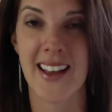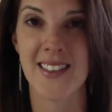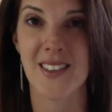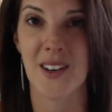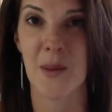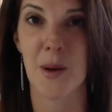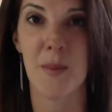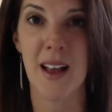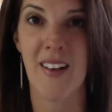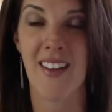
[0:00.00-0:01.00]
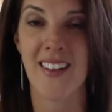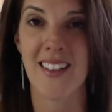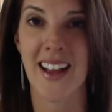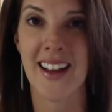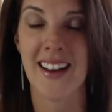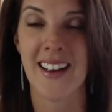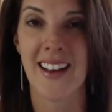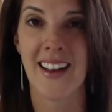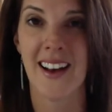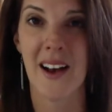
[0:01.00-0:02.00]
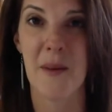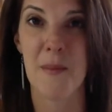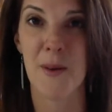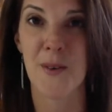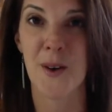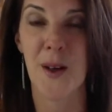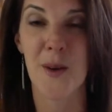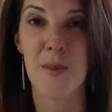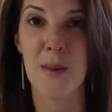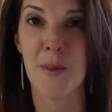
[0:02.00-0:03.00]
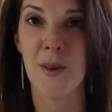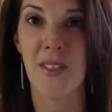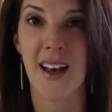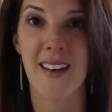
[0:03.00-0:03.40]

because they're going to put me out like a light. But for other people,